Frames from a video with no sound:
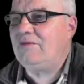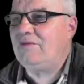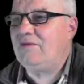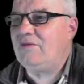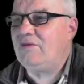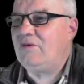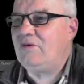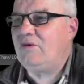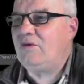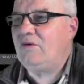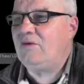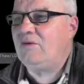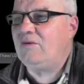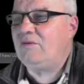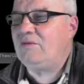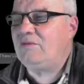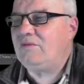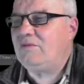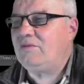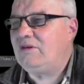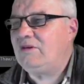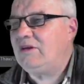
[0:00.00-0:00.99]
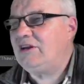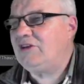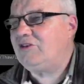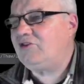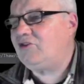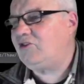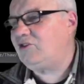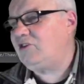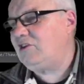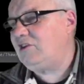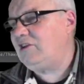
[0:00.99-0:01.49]
oh, it's
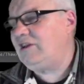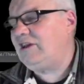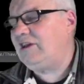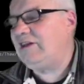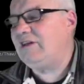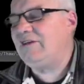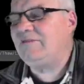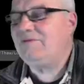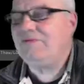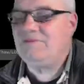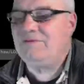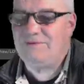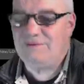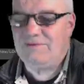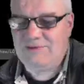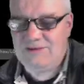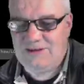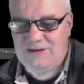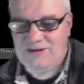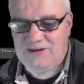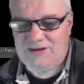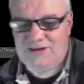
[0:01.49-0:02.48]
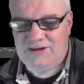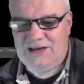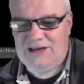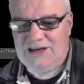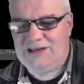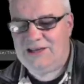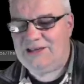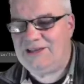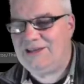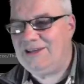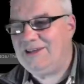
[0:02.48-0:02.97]
still there.
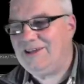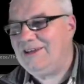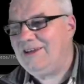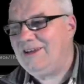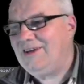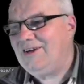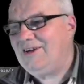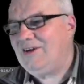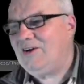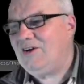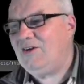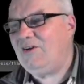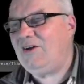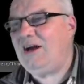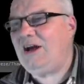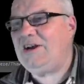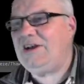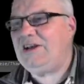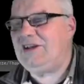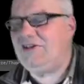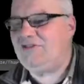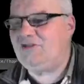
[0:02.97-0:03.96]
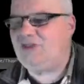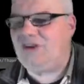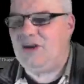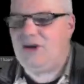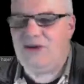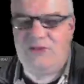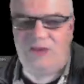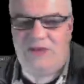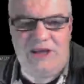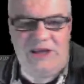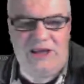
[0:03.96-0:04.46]
Okay, alrighty,
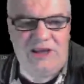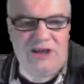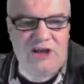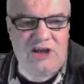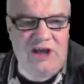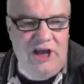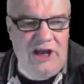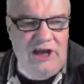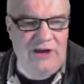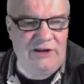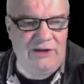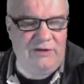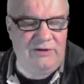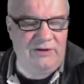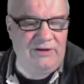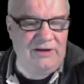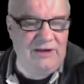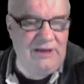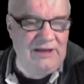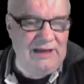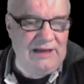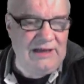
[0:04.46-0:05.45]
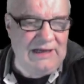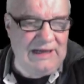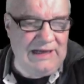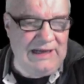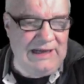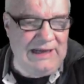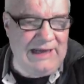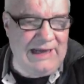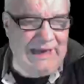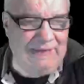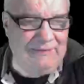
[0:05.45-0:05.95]
so there you go.
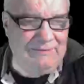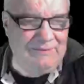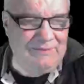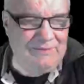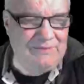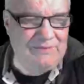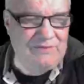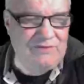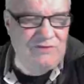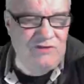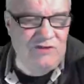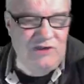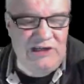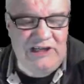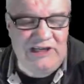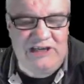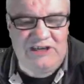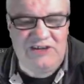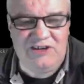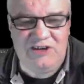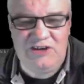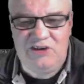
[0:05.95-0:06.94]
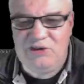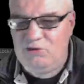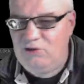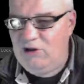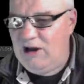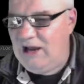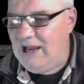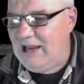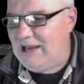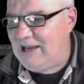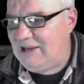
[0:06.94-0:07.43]
Delete and
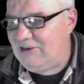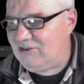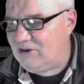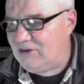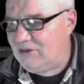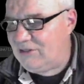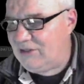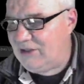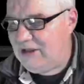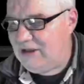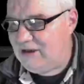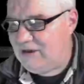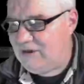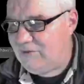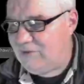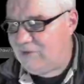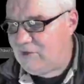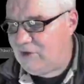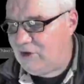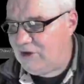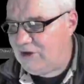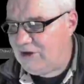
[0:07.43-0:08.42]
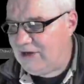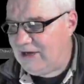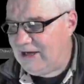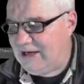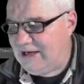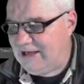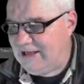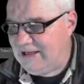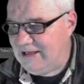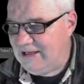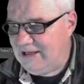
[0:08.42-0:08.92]
erase. I think you've got
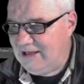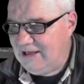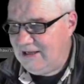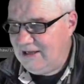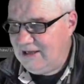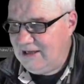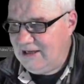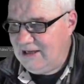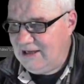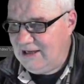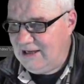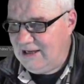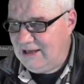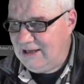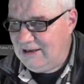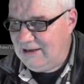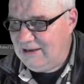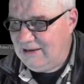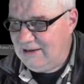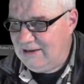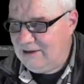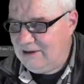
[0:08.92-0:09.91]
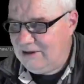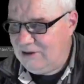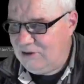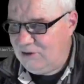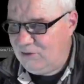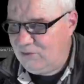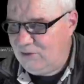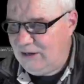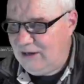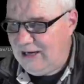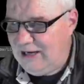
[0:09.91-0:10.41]
an
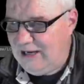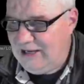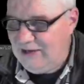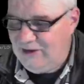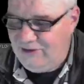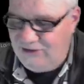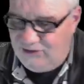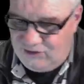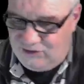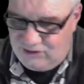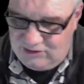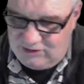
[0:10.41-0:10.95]
erase